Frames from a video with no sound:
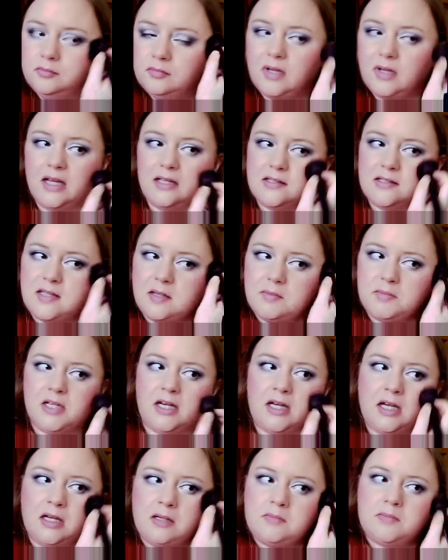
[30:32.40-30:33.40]
And
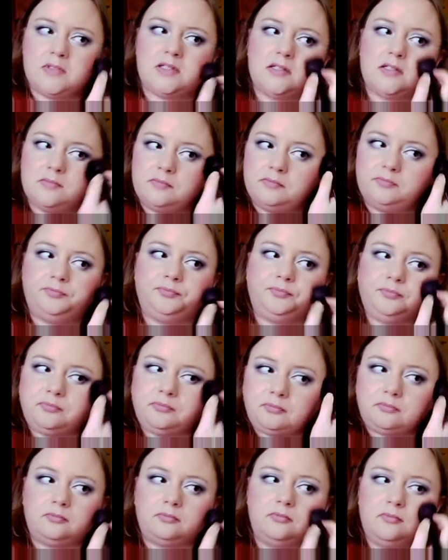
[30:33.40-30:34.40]
sometimes,
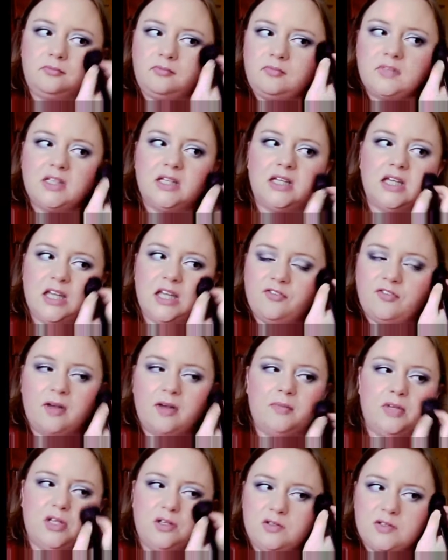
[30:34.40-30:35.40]
if
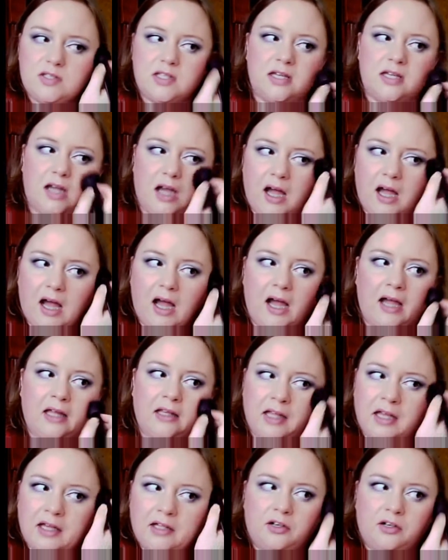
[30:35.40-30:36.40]
I'm using a
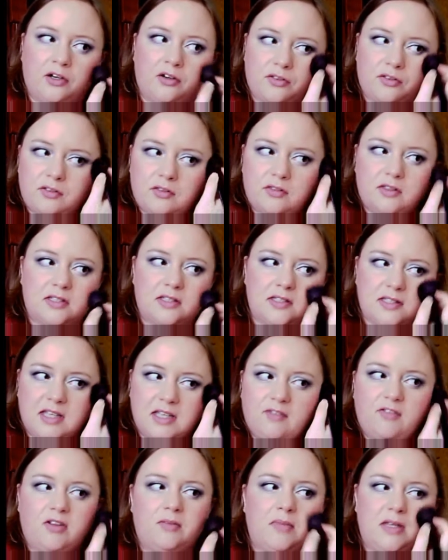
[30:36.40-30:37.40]
highlighter that's
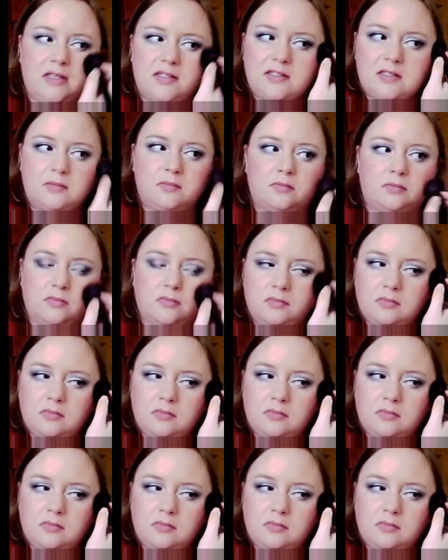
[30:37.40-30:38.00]
giving me some